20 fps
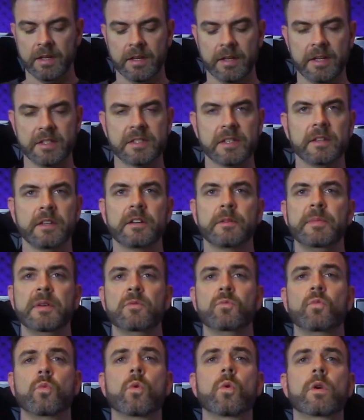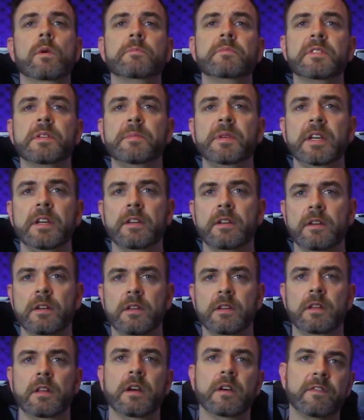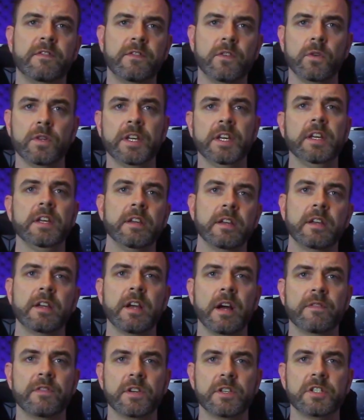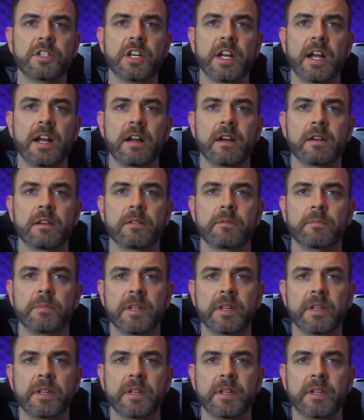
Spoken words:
It's a little bit warm to be in a fully covered chair,